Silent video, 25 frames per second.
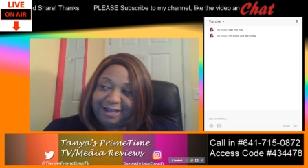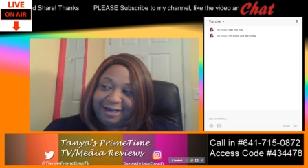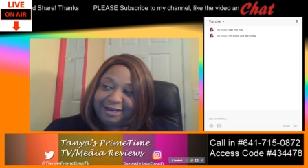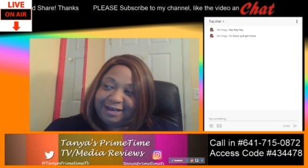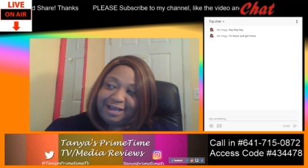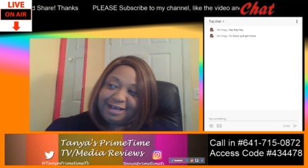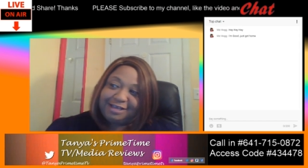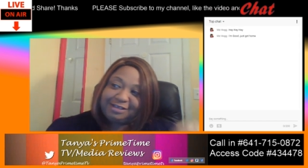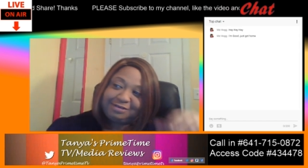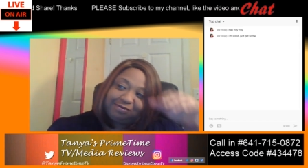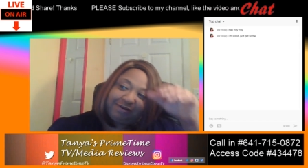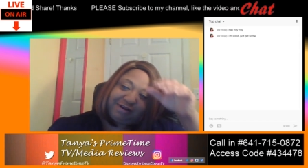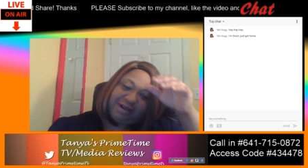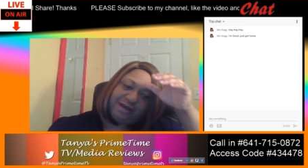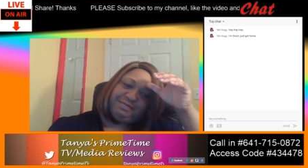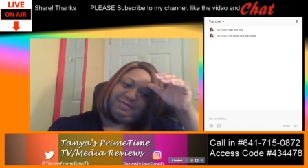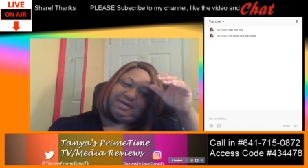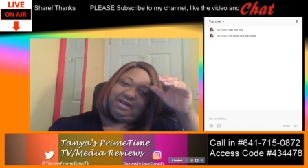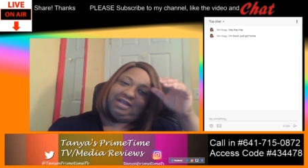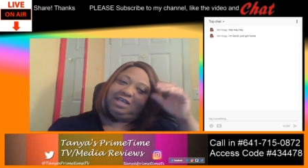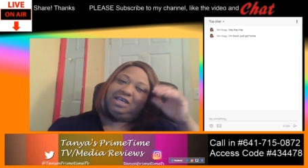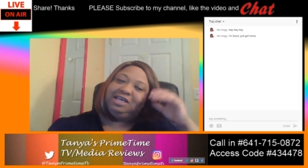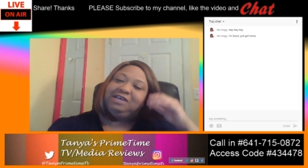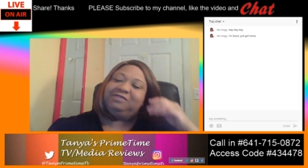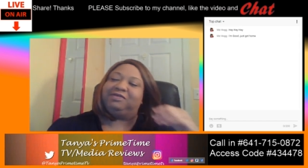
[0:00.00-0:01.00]
That's what I'm
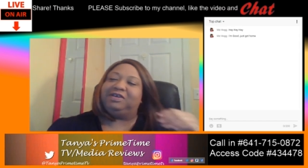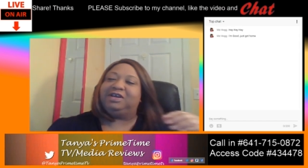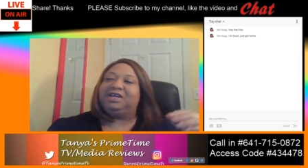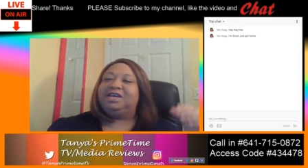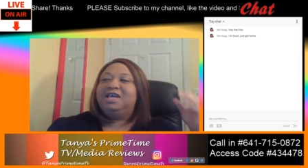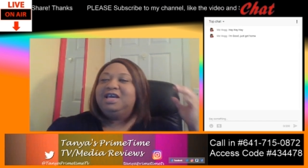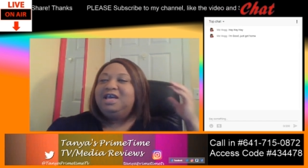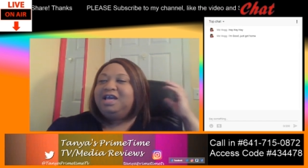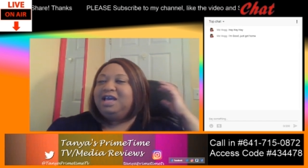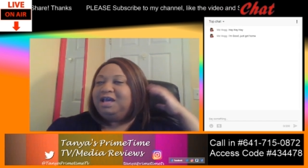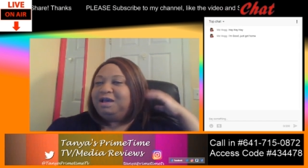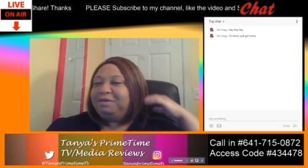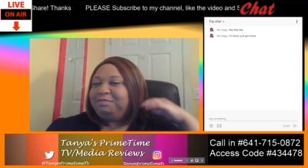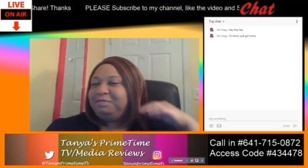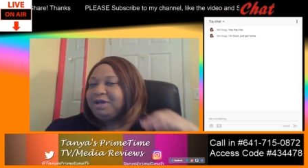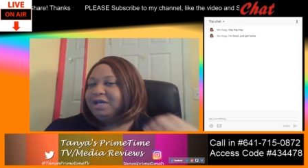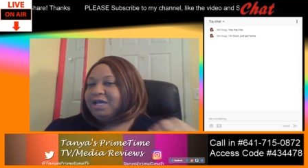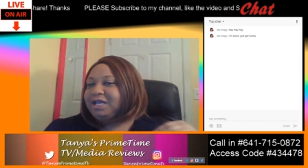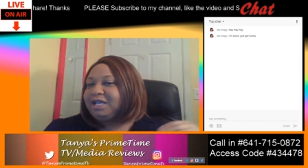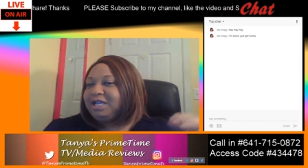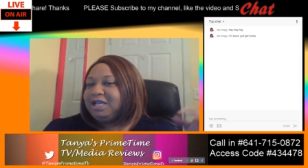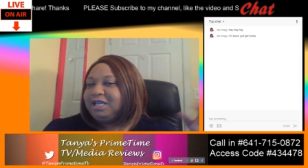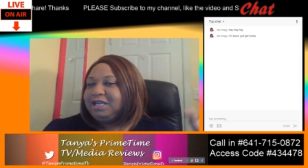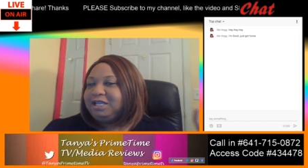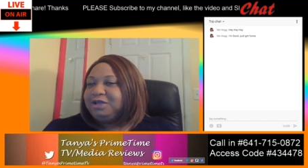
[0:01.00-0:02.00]
believing.
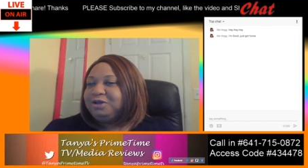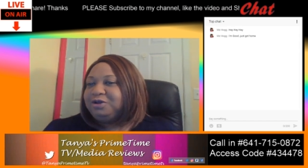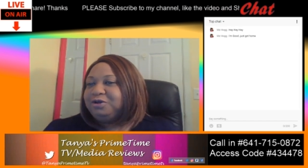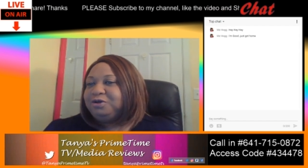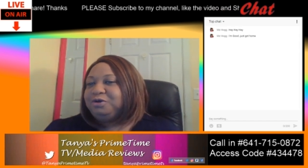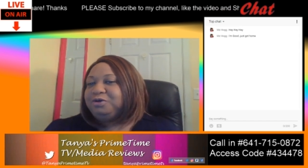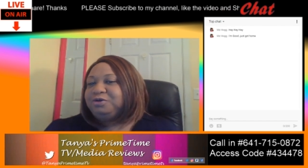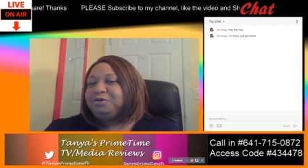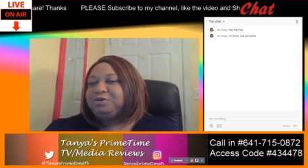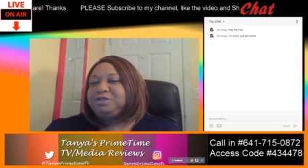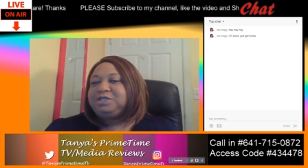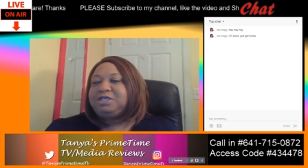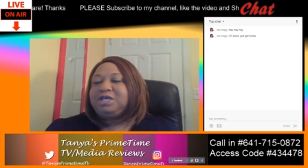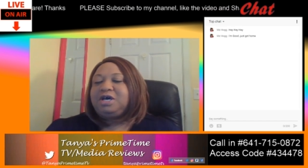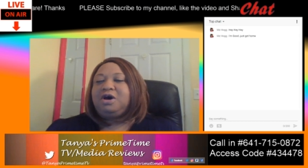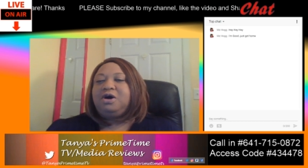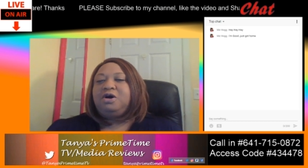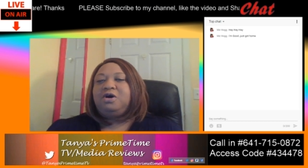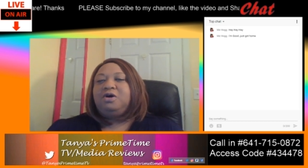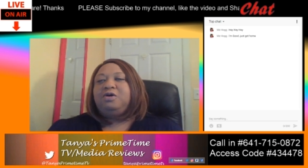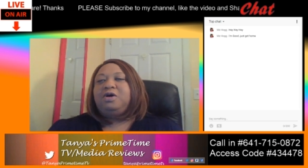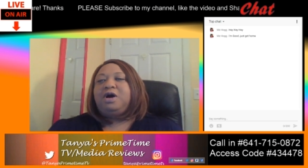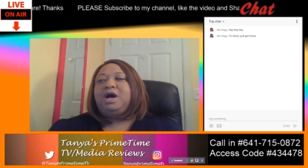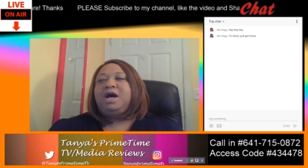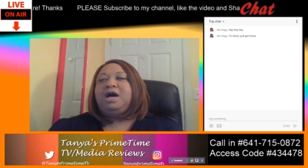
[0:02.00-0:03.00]
But anywho,
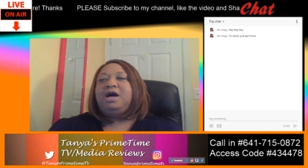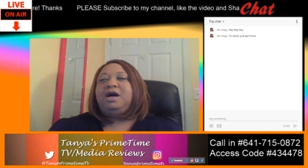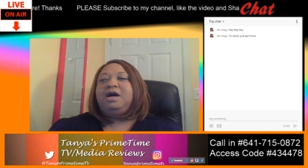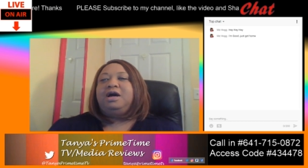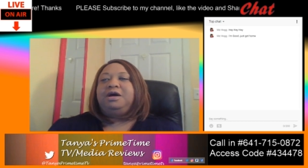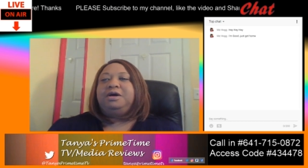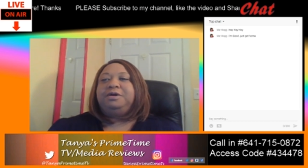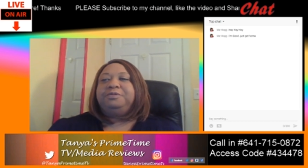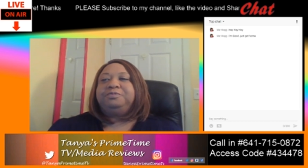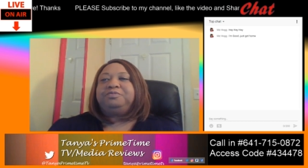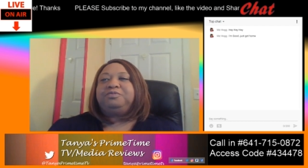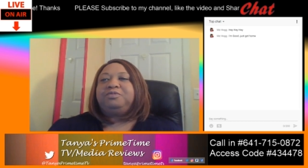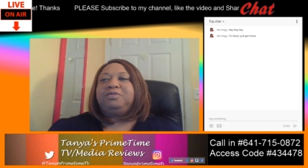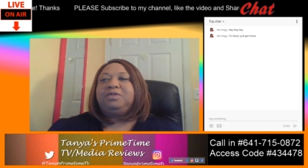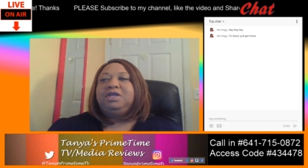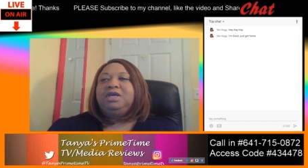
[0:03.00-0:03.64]
so um